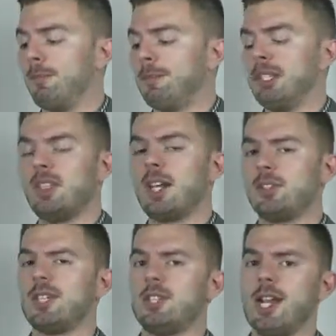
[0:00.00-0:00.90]
These guys
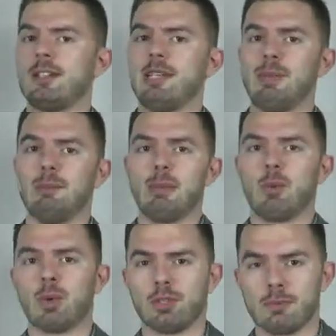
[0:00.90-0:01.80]
get jacked up a little bit
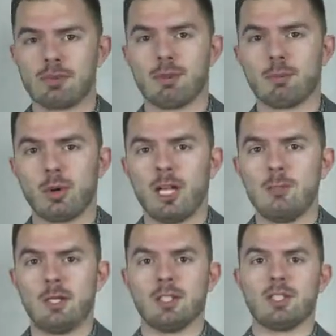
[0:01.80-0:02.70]
more in terms of the price
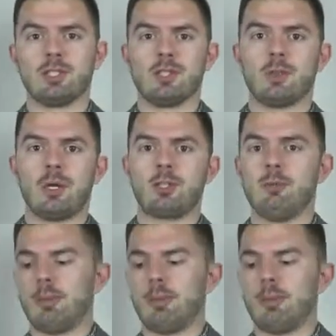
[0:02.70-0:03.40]
because of the construction,